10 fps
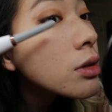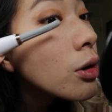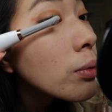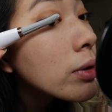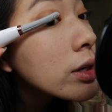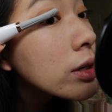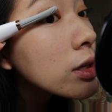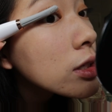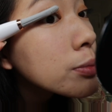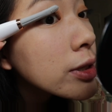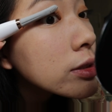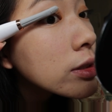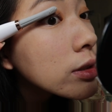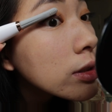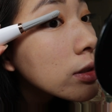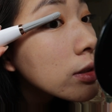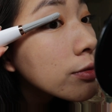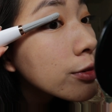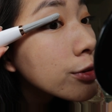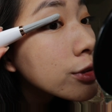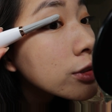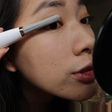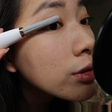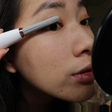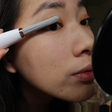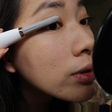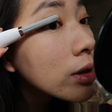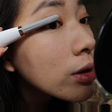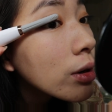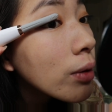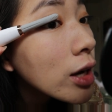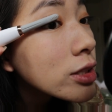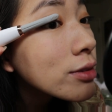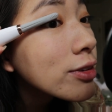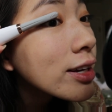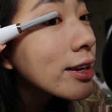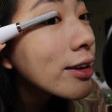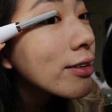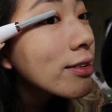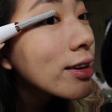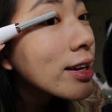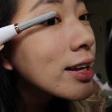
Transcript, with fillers: So what it is basically, if you still don't want to go watch the video,